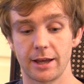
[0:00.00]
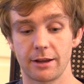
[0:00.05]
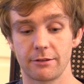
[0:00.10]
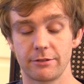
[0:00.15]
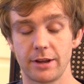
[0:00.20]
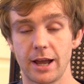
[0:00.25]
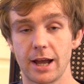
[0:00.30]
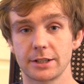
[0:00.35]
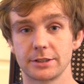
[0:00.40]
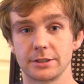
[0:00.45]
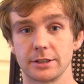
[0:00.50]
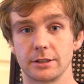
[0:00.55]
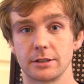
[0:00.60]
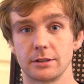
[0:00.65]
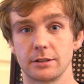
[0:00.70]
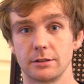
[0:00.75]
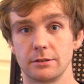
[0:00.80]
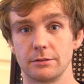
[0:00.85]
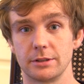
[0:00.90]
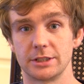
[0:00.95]
Reactor,
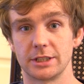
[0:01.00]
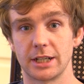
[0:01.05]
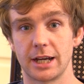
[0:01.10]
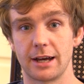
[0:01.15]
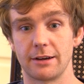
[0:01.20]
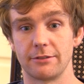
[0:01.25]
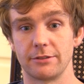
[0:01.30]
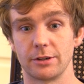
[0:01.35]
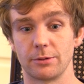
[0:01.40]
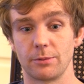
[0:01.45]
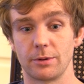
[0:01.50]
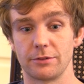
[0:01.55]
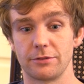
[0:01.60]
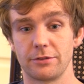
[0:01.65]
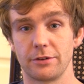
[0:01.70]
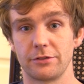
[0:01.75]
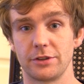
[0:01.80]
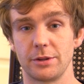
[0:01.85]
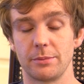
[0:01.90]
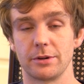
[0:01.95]
which I have at
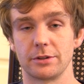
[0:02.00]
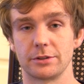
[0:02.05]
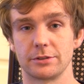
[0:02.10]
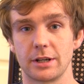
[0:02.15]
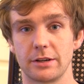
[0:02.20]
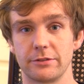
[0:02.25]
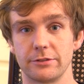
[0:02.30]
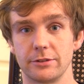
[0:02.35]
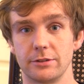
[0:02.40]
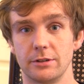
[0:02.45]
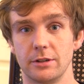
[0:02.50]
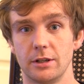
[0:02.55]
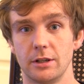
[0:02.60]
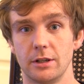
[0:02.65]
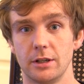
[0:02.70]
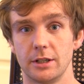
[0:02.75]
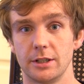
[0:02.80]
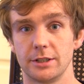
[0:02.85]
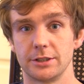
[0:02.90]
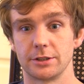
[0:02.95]
150mm travel.
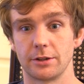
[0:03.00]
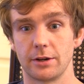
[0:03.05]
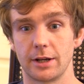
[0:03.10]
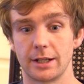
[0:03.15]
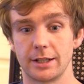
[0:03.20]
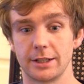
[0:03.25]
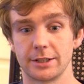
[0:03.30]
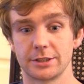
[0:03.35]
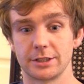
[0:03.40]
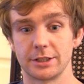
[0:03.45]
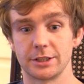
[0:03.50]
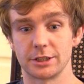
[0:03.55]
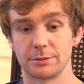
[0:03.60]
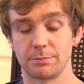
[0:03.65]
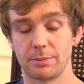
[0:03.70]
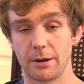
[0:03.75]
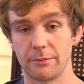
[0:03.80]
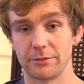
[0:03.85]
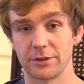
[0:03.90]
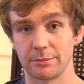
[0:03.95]
So I literally just
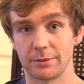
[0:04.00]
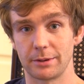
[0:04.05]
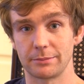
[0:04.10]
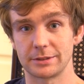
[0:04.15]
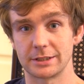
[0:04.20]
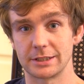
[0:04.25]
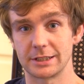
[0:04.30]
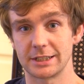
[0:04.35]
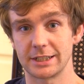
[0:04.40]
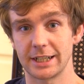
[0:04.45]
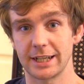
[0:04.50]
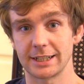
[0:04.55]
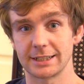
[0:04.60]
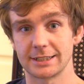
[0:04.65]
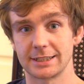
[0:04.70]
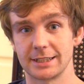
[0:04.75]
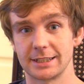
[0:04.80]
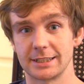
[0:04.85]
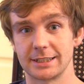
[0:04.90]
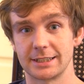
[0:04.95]
pumped them up to the settings
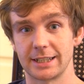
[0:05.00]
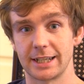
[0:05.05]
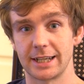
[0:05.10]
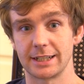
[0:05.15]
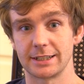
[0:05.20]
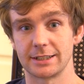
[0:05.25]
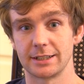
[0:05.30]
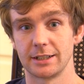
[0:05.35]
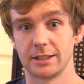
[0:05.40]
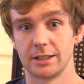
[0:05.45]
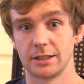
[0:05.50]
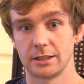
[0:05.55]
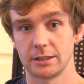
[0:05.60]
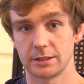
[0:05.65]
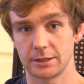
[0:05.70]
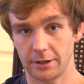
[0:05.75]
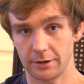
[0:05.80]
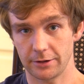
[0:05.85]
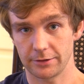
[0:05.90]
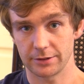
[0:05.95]
that they said,
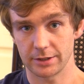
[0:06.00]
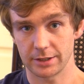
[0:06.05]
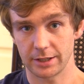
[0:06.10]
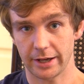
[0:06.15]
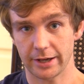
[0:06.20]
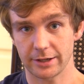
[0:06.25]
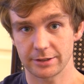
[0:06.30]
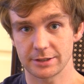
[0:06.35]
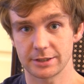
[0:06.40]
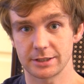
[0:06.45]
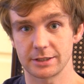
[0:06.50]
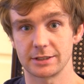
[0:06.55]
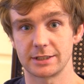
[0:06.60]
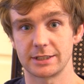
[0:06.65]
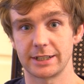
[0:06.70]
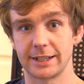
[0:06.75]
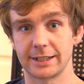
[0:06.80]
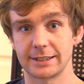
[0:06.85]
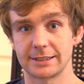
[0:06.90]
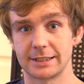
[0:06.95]
turned the dials to the
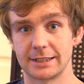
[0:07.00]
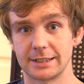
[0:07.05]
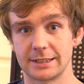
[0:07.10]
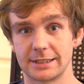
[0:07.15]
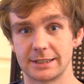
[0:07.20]
settings that they